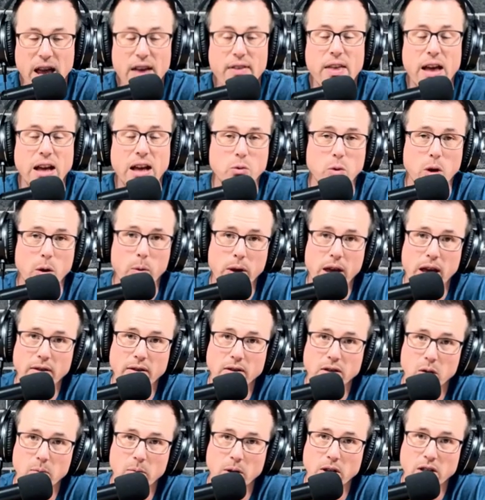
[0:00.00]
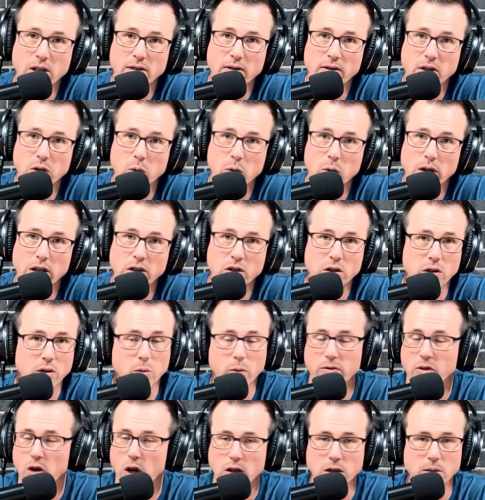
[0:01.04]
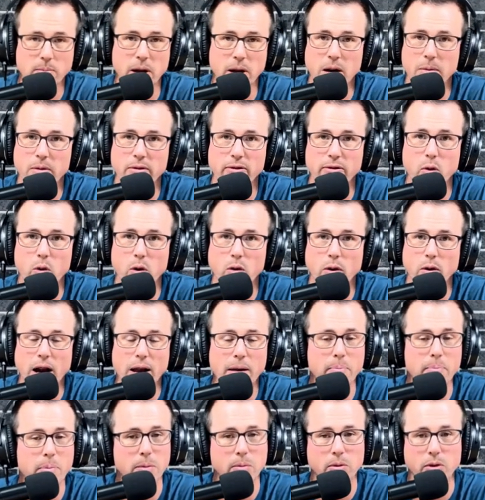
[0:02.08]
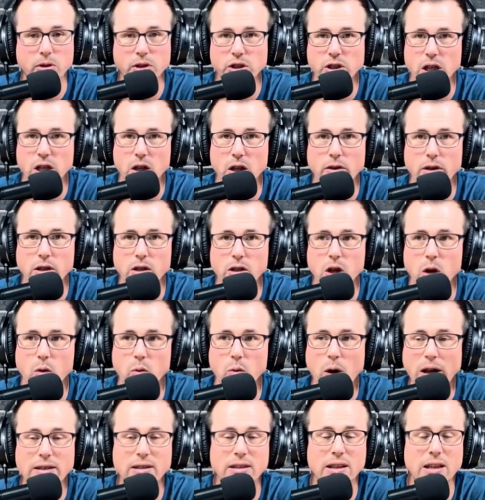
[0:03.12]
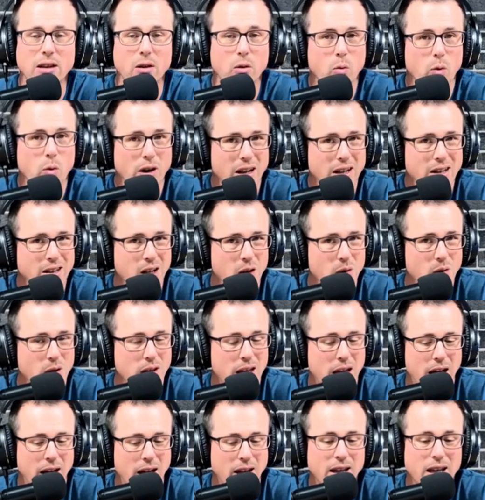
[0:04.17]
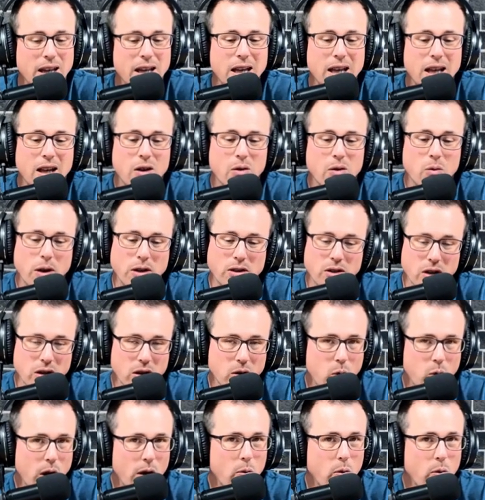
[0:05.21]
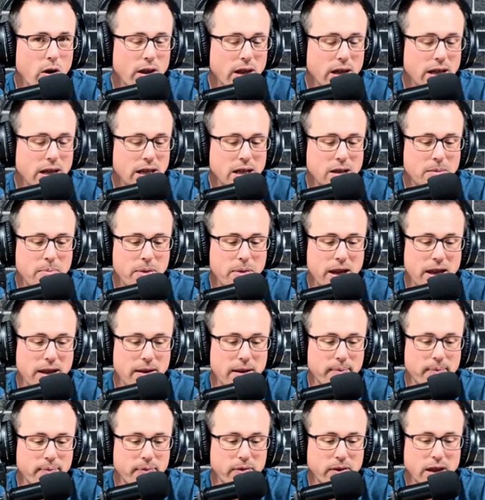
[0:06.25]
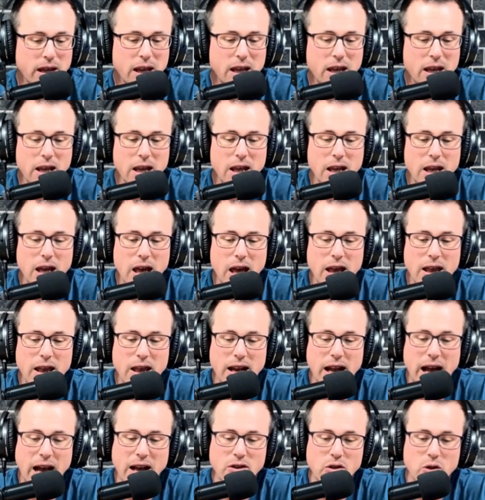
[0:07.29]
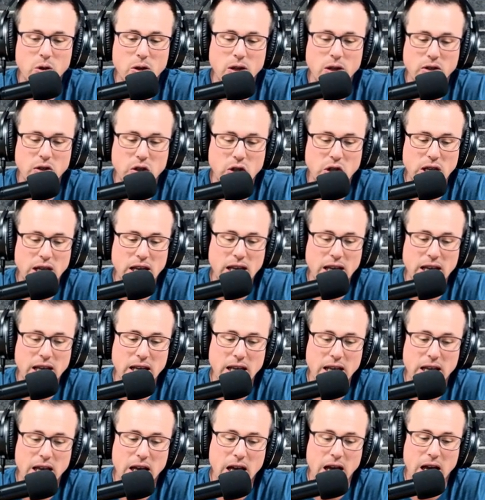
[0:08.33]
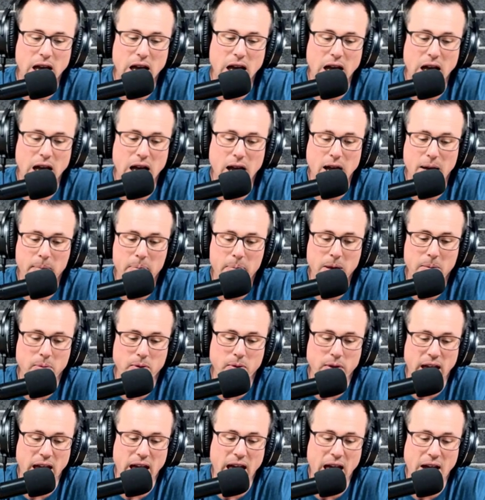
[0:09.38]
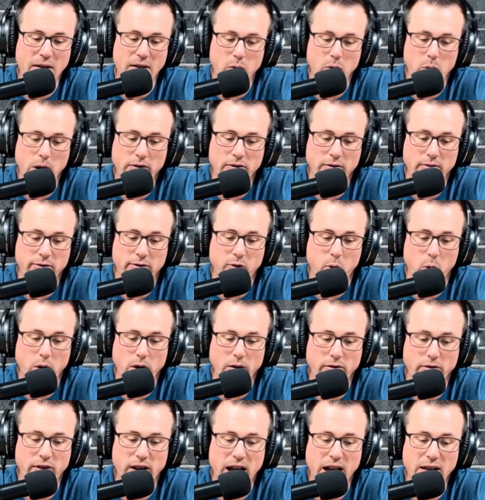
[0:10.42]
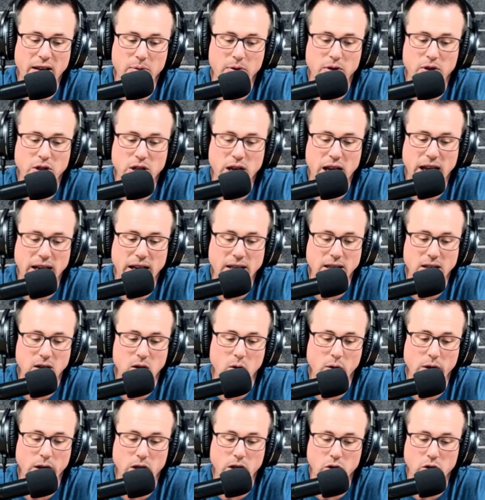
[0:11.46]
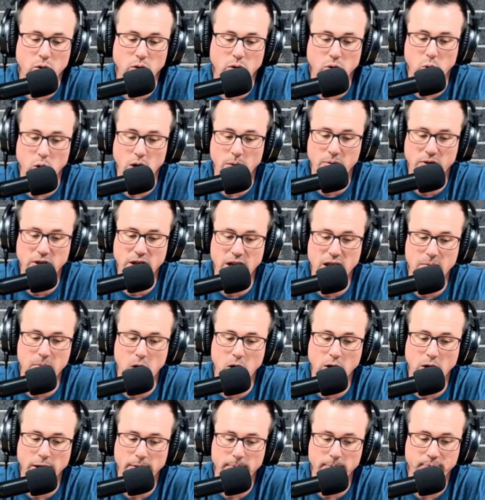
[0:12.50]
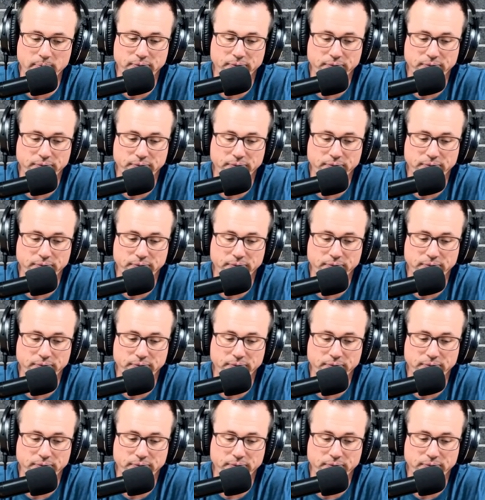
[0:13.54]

That's why we have so much inventory issues. We've talked about it before, right? People are stuck on these low rates. They don't want to unload it yet. Rates aren't quite where they need to be. And then as you can see, uh, people that have a rate from four to five percent only control twenty percent of the market,